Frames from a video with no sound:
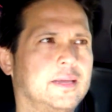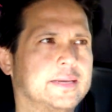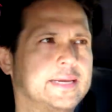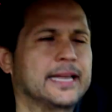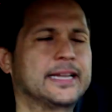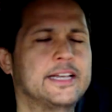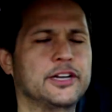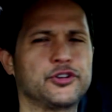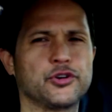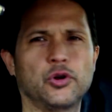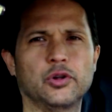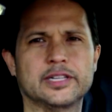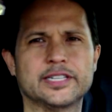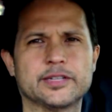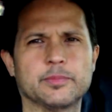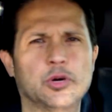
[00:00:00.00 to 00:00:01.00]
can
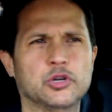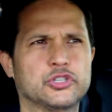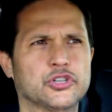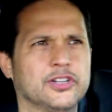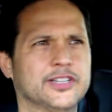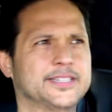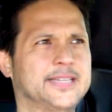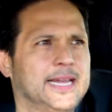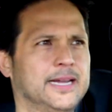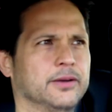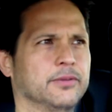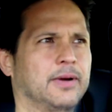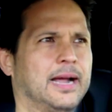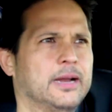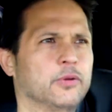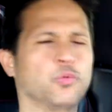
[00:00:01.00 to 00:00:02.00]
control his emotional state,
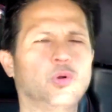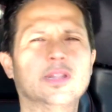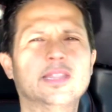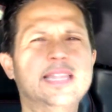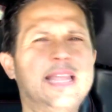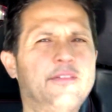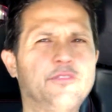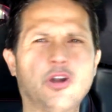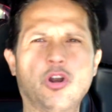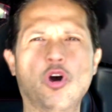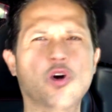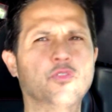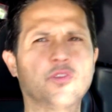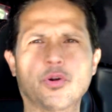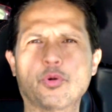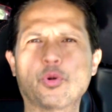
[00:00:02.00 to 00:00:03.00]
right? Will never
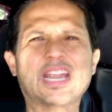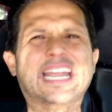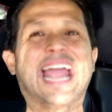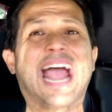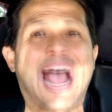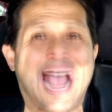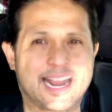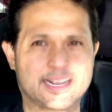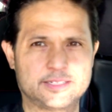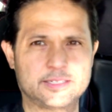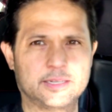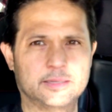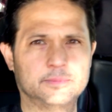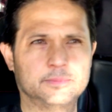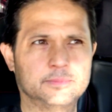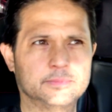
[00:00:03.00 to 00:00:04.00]
overreact,
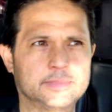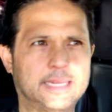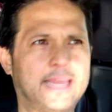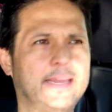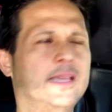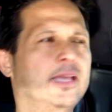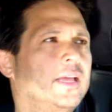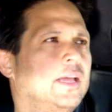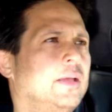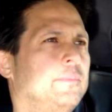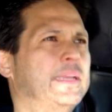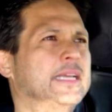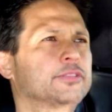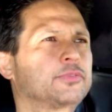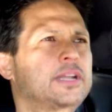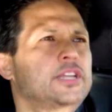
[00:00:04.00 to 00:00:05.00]
okay?
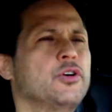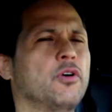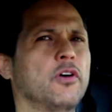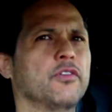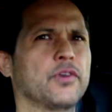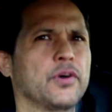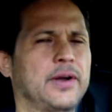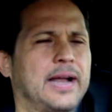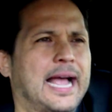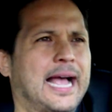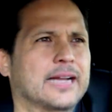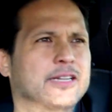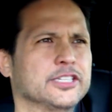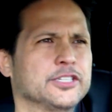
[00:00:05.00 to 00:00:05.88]
Because when you overreact,